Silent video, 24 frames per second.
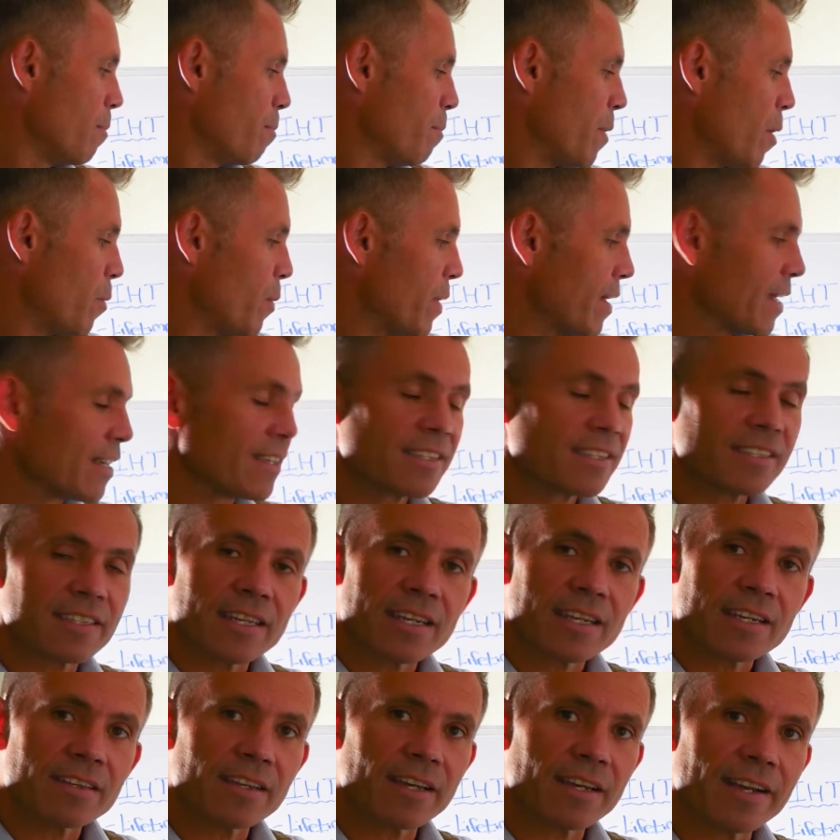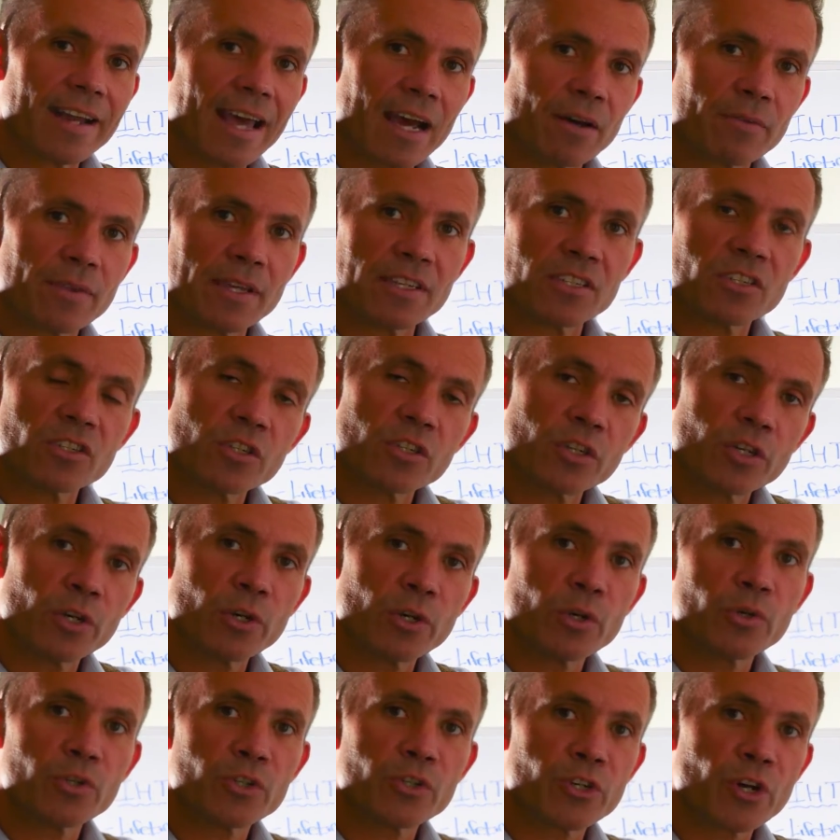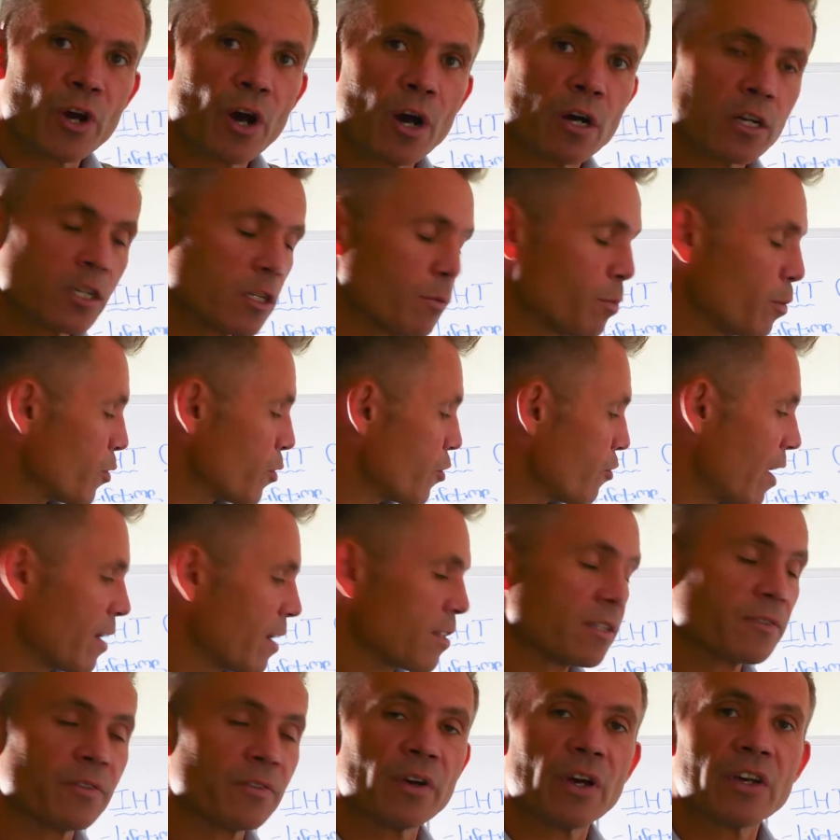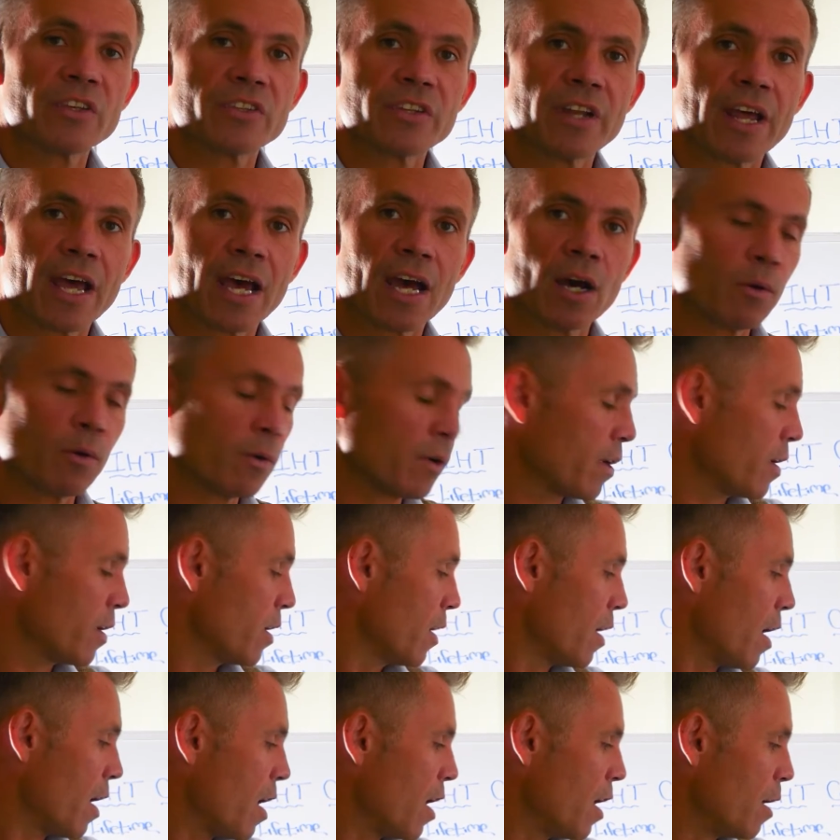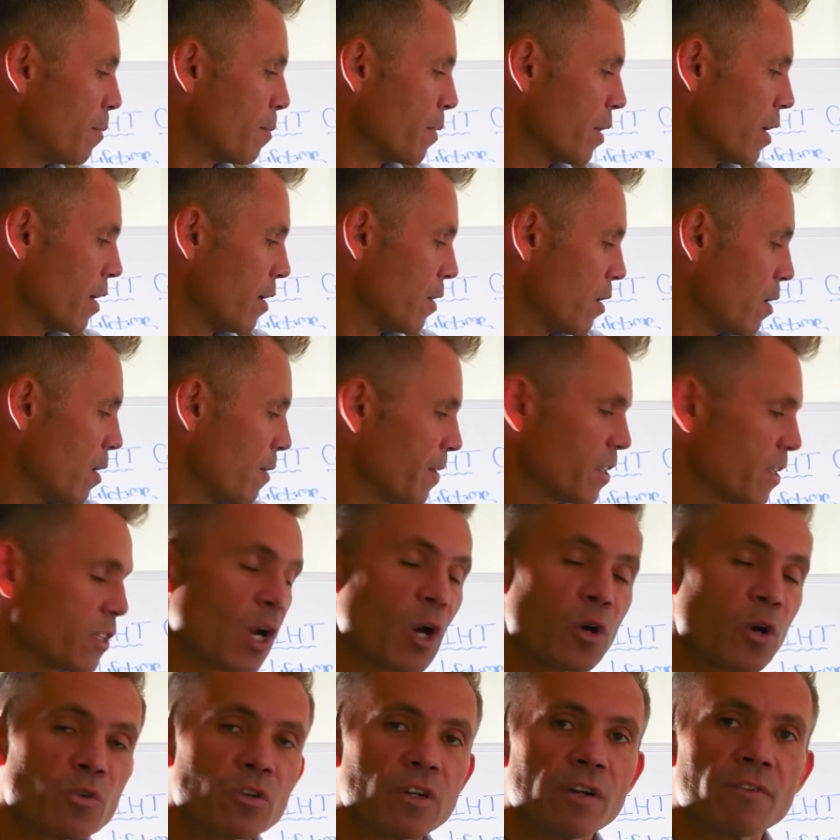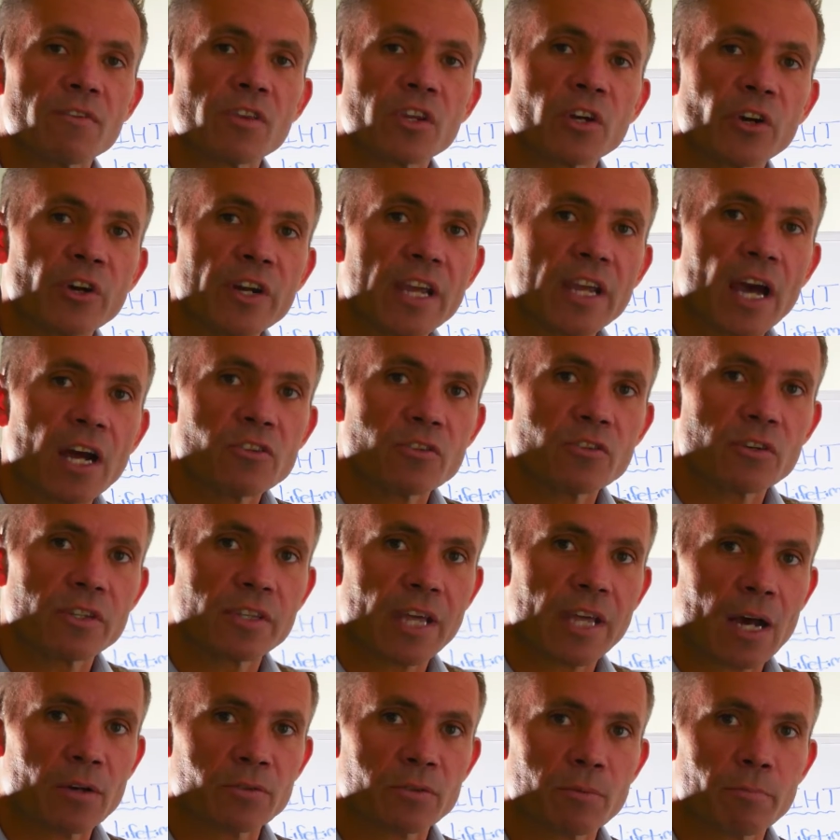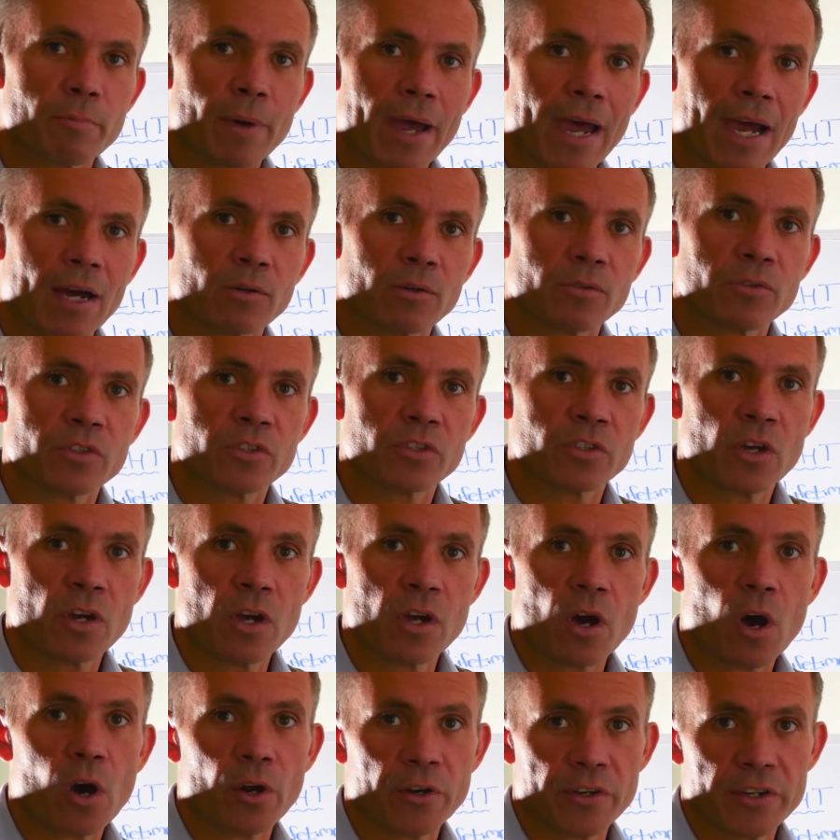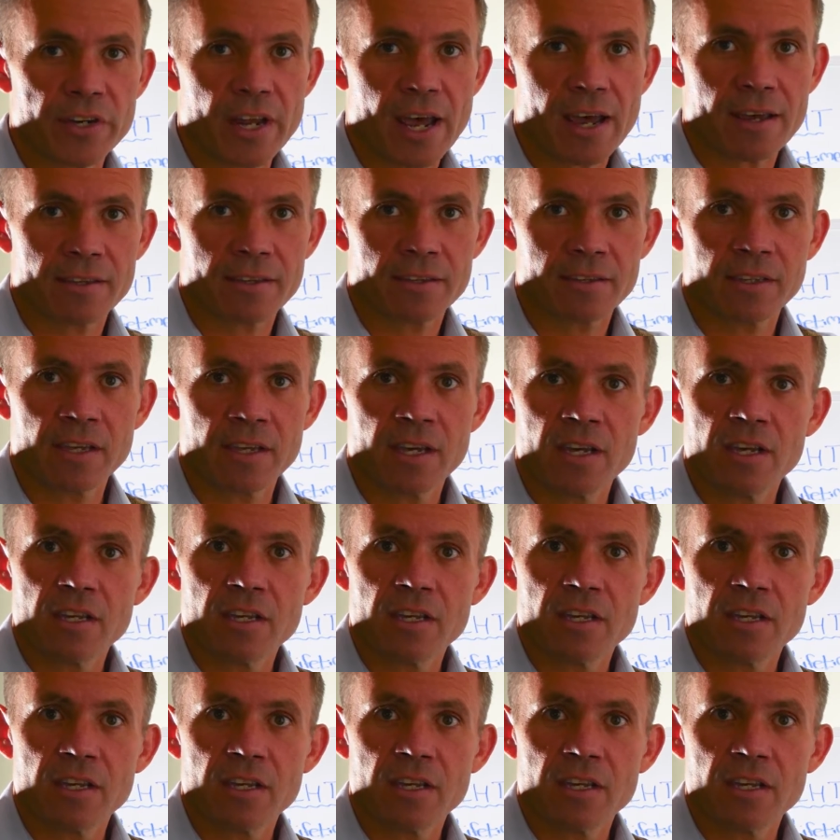But we can see that now there's two chargeable transfers now of a total of £300,000 on death.